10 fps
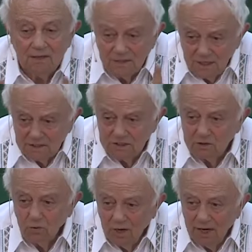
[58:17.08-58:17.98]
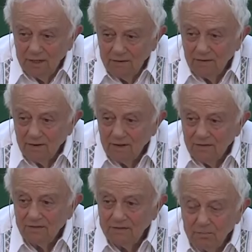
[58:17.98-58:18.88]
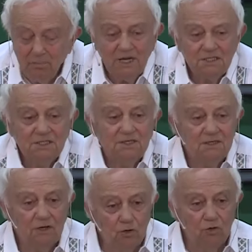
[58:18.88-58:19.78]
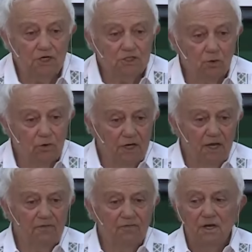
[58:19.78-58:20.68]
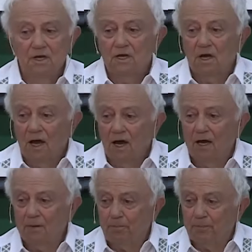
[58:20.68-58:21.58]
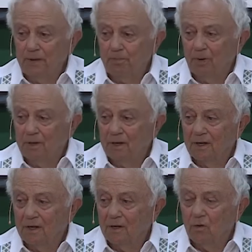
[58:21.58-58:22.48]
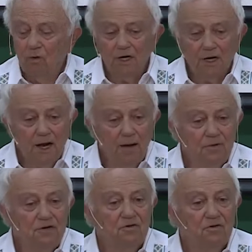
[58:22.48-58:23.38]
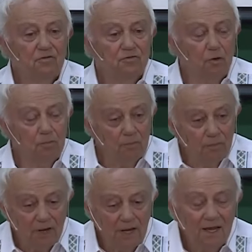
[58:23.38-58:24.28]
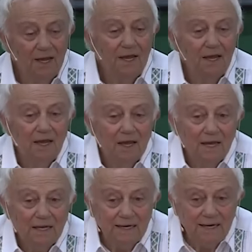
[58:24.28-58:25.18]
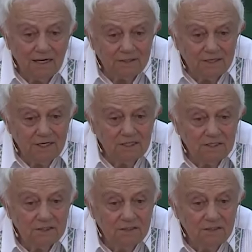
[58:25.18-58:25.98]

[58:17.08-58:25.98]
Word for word: That is why the best cures we have are people who are coming from countries